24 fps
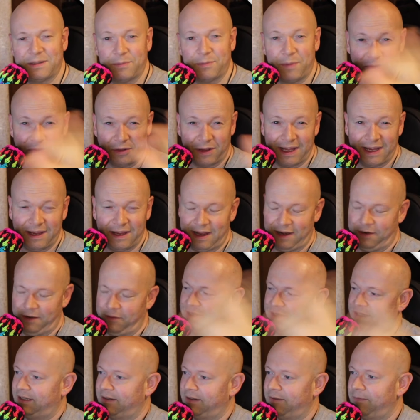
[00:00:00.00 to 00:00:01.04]
Michael Hayes.
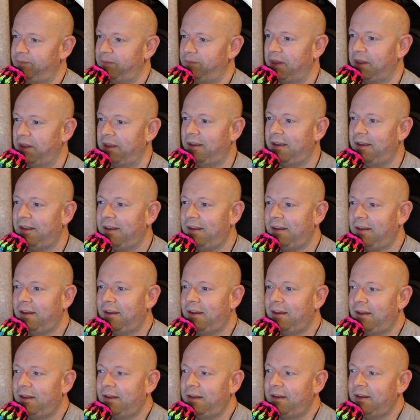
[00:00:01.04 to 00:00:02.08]
Anyways.
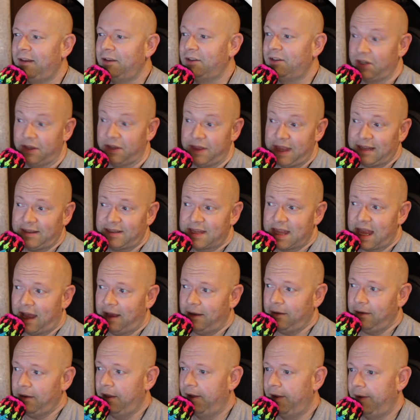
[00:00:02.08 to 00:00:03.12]
So that's that.